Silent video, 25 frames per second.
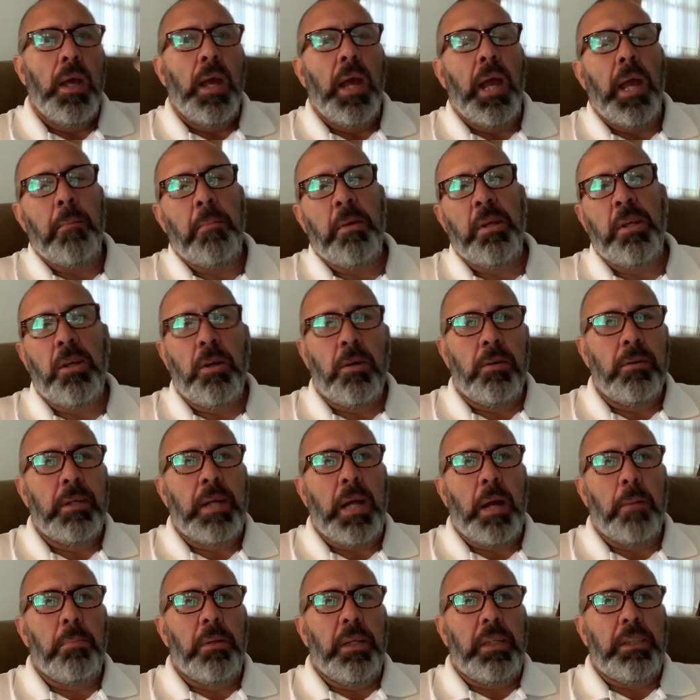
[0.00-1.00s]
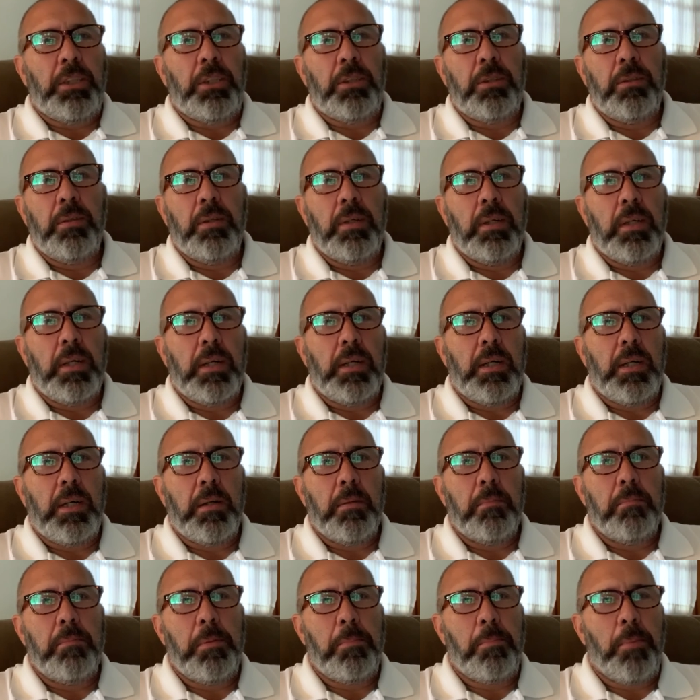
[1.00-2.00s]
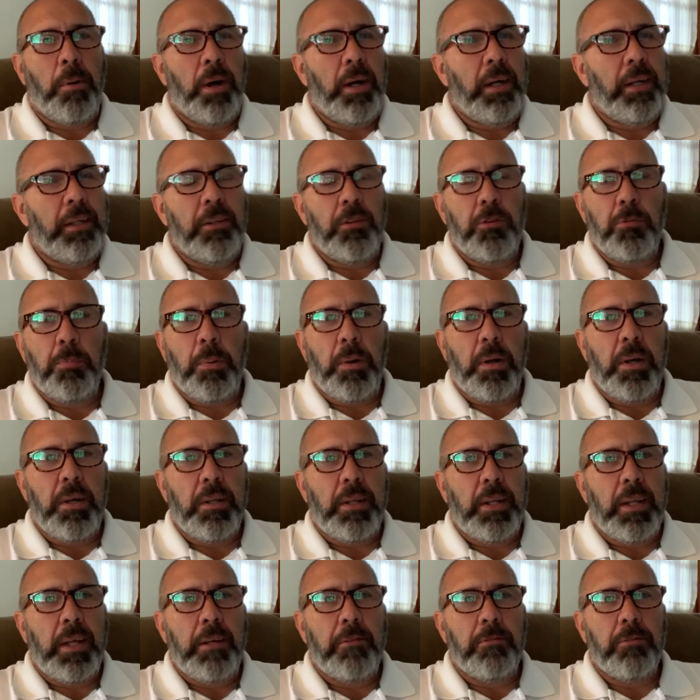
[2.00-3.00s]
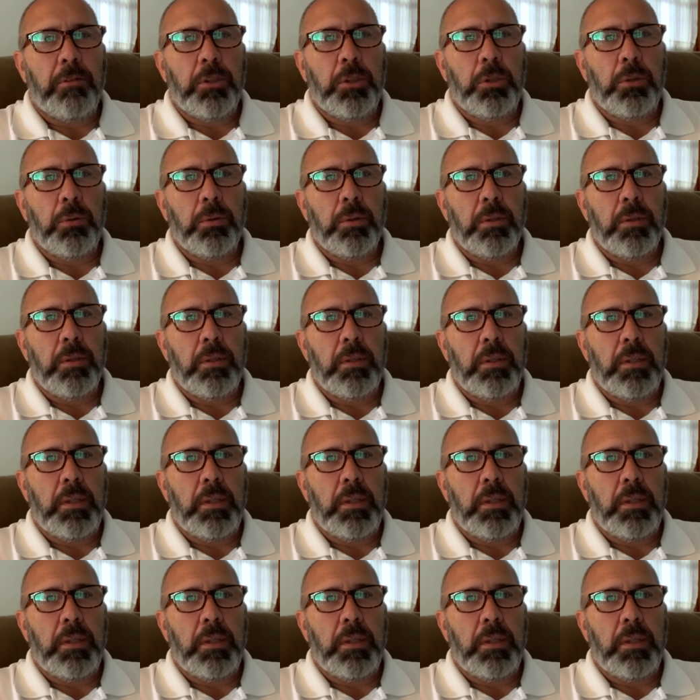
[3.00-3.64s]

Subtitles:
Amen, y'all. God bless you. Be praying this prayer today for sure.